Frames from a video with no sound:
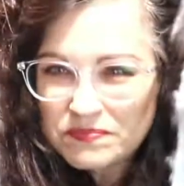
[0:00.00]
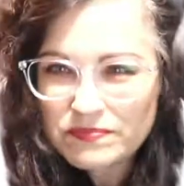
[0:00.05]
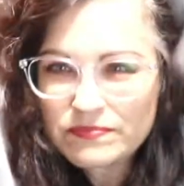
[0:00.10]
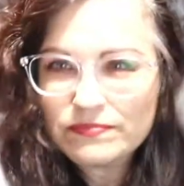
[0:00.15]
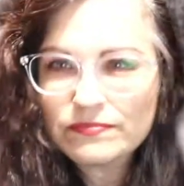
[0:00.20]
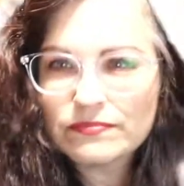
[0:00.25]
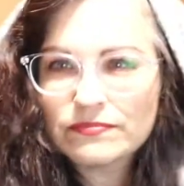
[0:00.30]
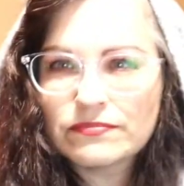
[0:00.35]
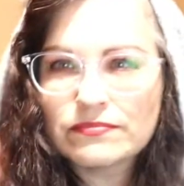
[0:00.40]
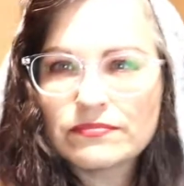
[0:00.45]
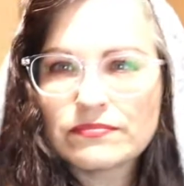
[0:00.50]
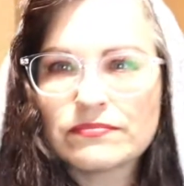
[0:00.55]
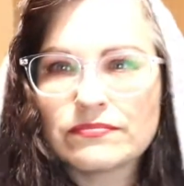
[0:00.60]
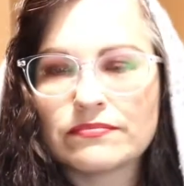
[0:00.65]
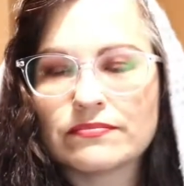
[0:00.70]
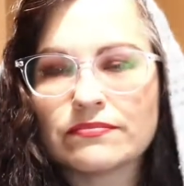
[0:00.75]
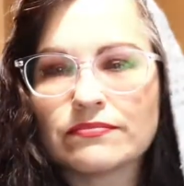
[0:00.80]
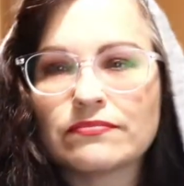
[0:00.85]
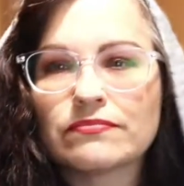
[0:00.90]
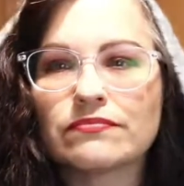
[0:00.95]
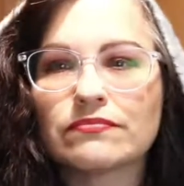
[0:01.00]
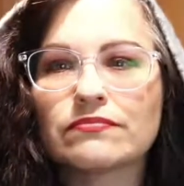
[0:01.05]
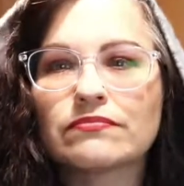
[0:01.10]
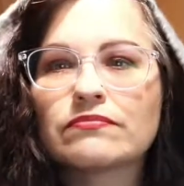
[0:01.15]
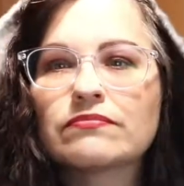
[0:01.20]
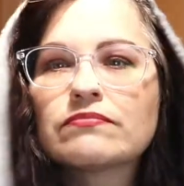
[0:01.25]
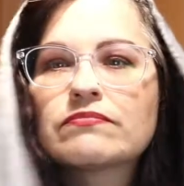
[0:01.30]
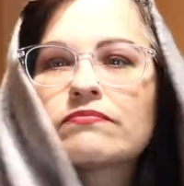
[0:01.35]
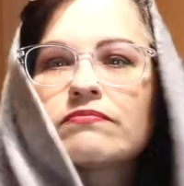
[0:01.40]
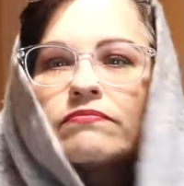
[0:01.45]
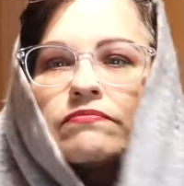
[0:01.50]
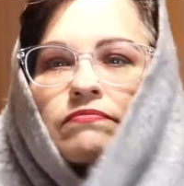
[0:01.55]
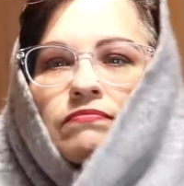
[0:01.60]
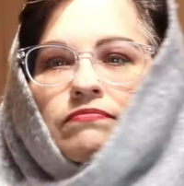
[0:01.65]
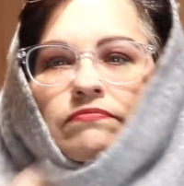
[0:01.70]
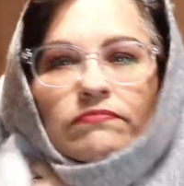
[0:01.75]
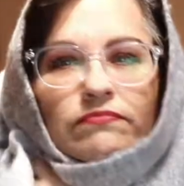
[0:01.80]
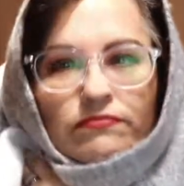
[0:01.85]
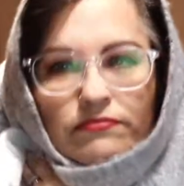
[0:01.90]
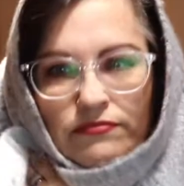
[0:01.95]

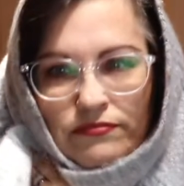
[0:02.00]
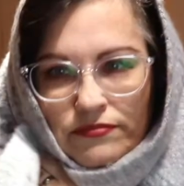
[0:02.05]
[no speech]